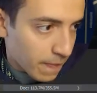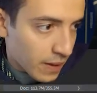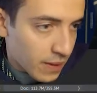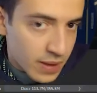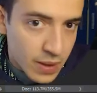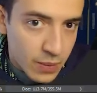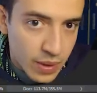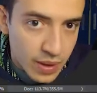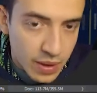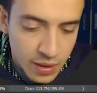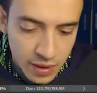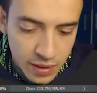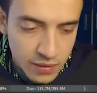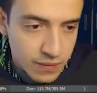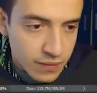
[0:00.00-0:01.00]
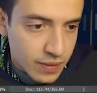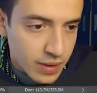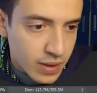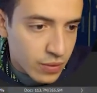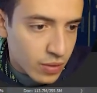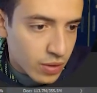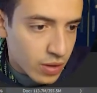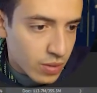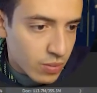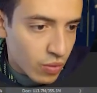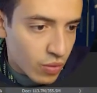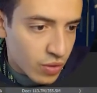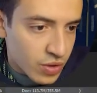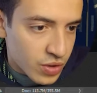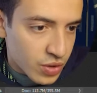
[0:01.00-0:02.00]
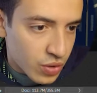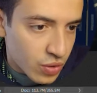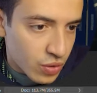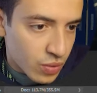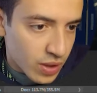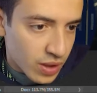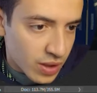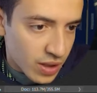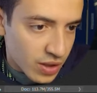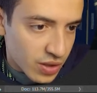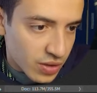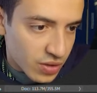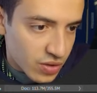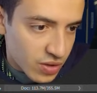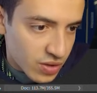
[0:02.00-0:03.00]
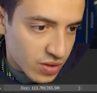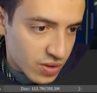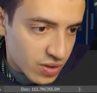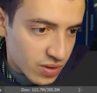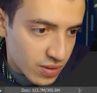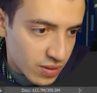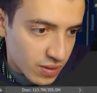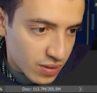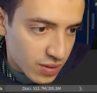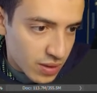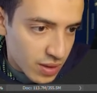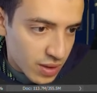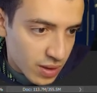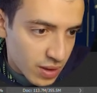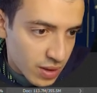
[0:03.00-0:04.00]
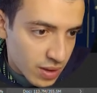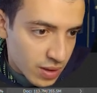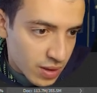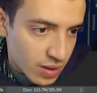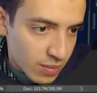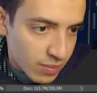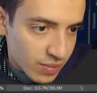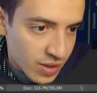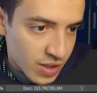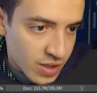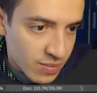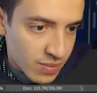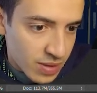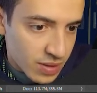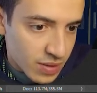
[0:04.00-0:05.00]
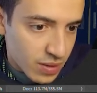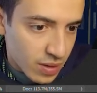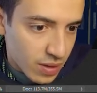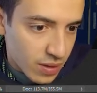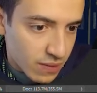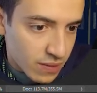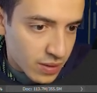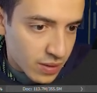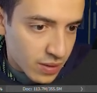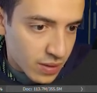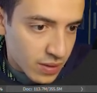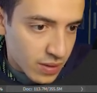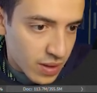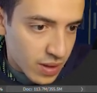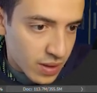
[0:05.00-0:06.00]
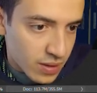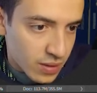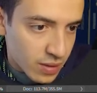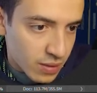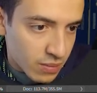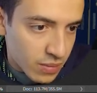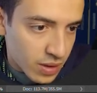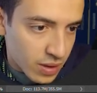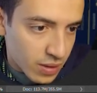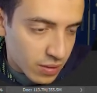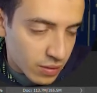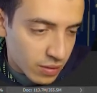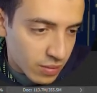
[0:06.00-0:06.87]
Now we're gonna hit V on your keyboard so we can actually adjust the placement of it like that, and make it a little